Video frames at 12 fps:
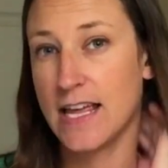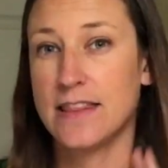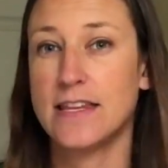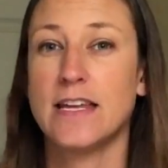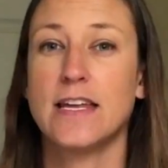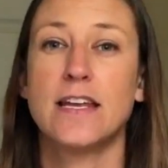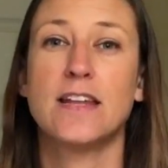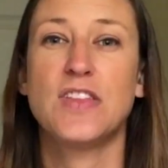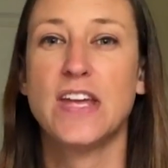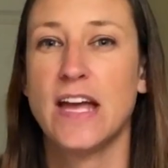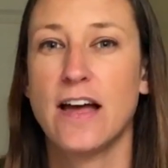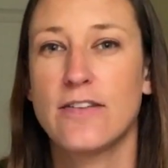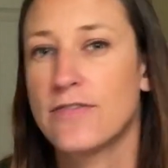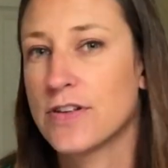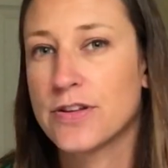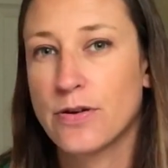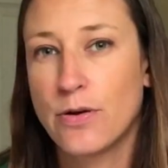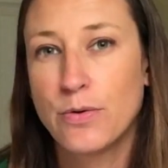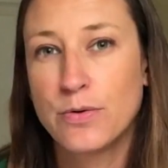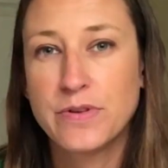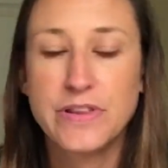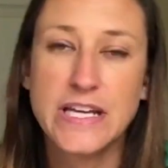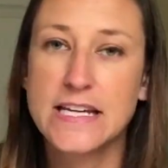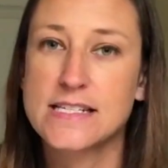and then they have their
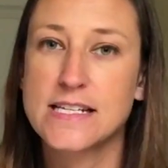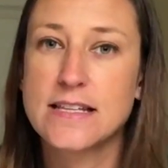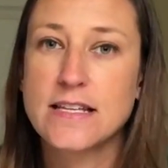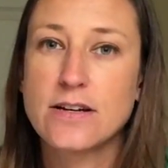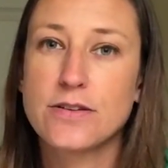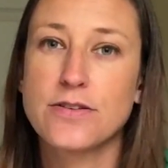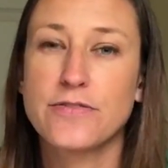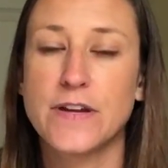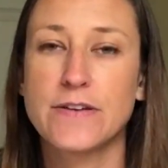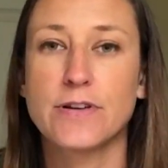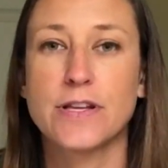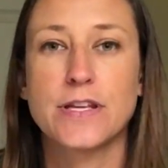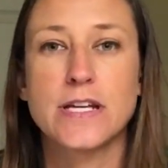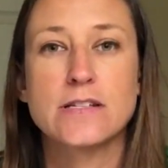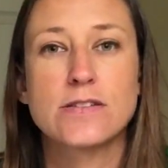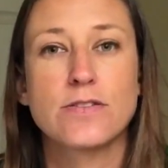own things in there, their favorite things.